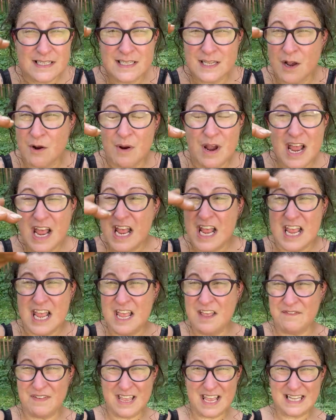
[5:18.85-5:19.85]
So
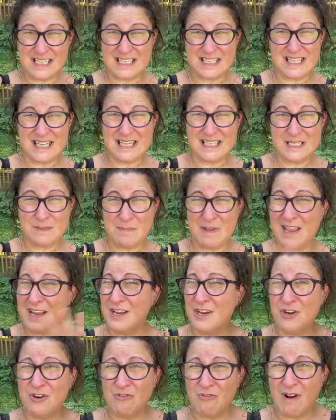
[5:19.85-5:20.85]
if it gets this
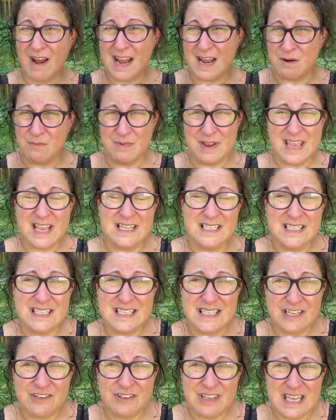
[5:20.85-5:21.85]
big, great, we can
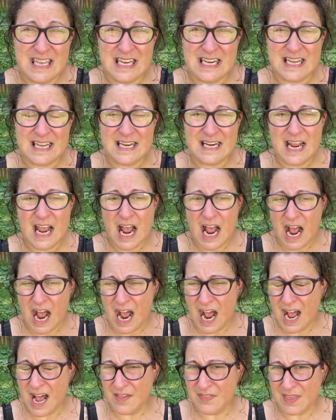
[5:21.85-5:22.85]
still eat it.
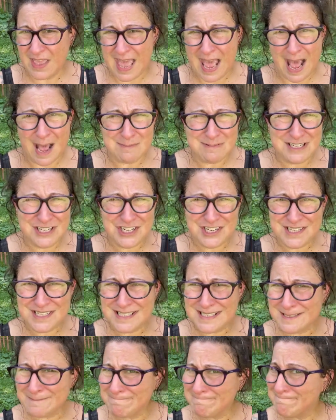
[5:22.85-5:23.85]
Uh, the
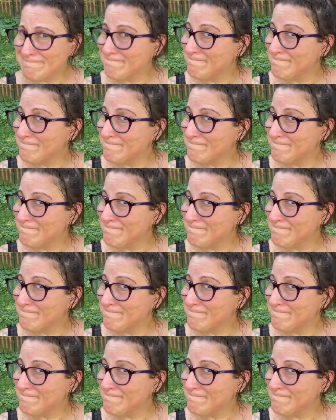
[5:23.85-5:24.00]
cabbages,